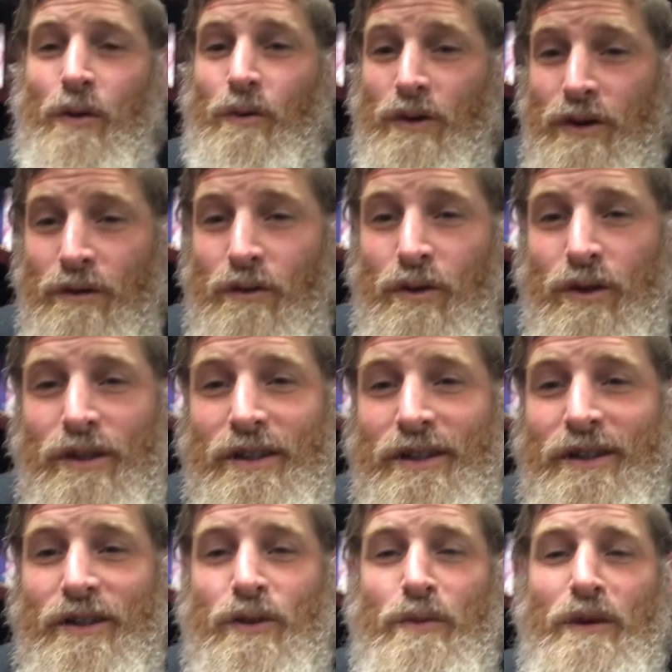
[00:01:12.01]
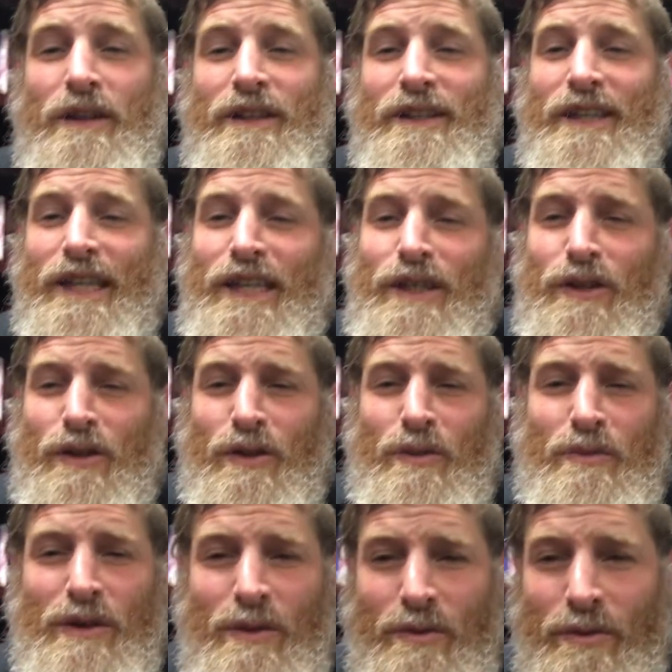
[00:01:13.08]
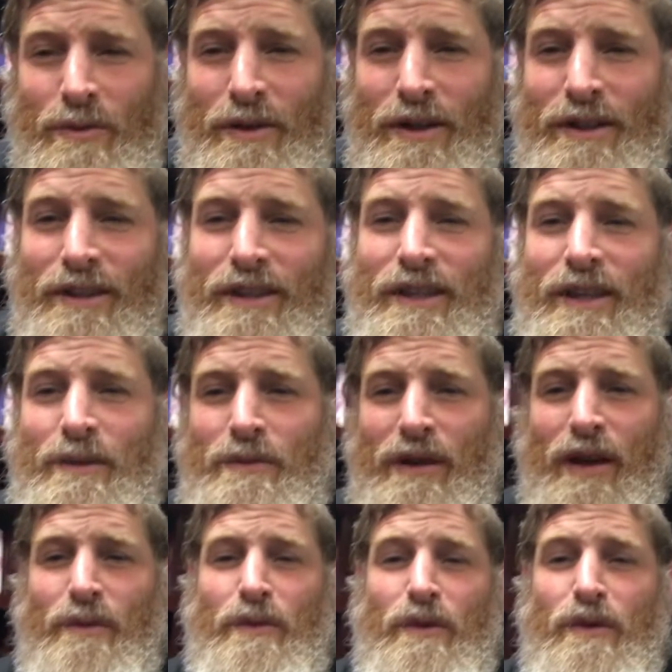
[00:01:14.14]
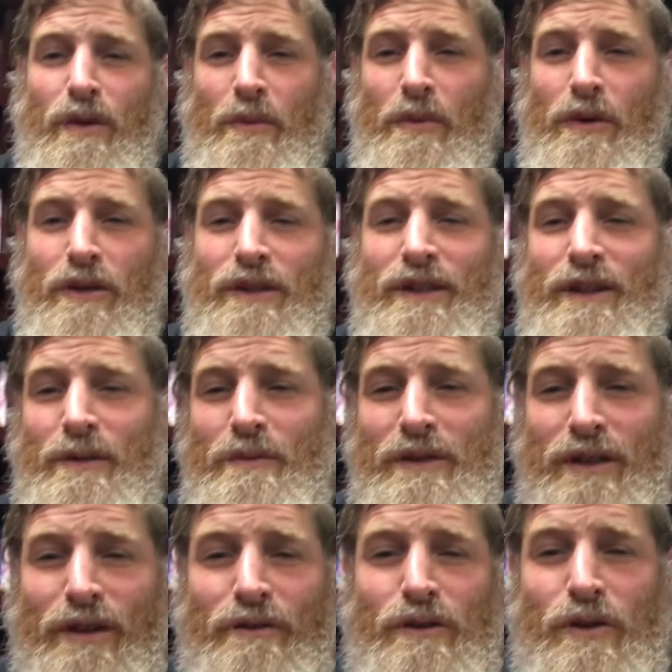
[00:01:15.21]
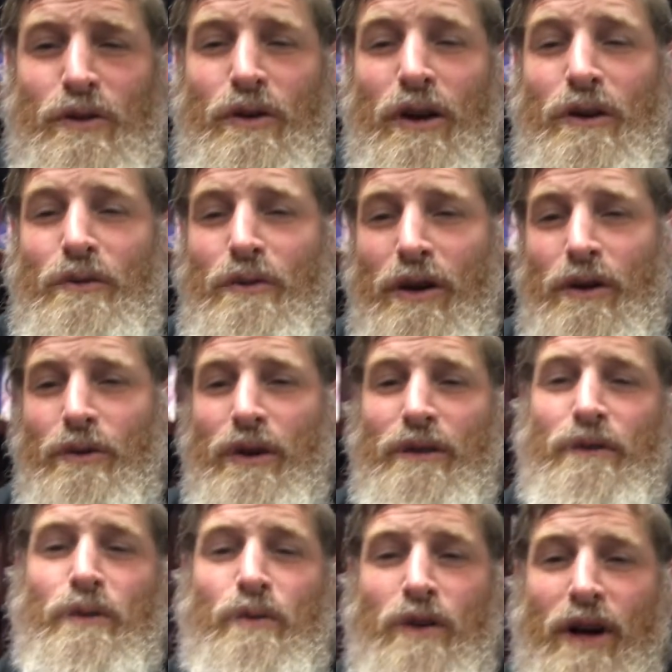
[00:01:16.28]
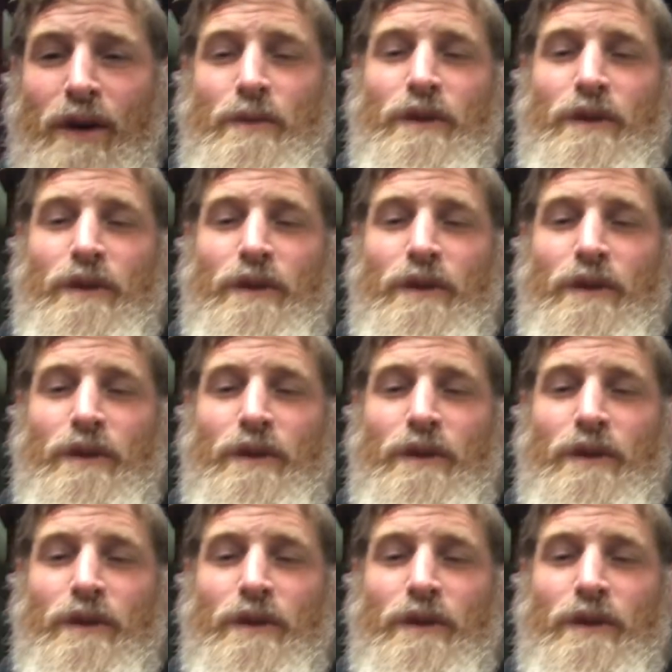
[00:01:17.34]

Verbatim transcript: which of course is tremendous chizuk to people, but at the same time, the person himself should try to run away from. Why?